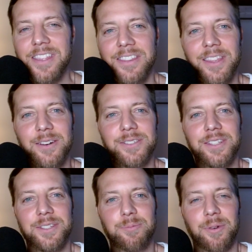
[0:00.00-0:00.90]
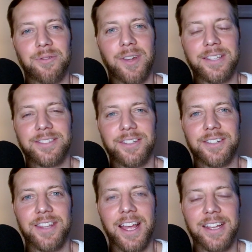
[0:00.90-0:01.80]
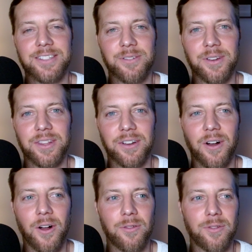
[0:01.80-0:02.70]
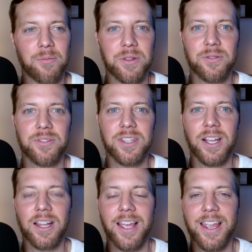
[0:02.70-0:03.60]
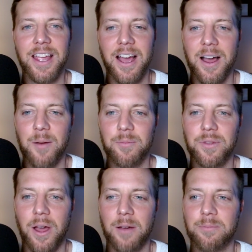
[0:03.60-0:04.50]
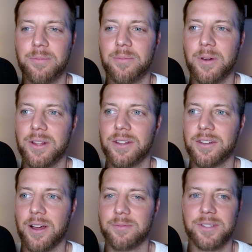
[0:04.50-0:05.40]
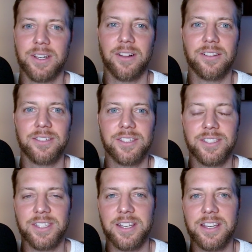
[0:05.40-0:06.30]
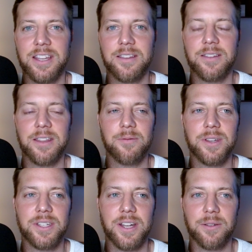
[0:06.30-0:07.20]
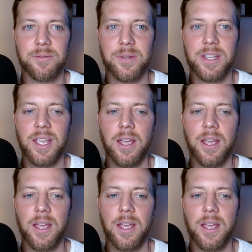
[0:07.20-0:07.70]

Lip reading: there's this professor that joined the call from UCLA, one of the top psychologists, and he reached out to me.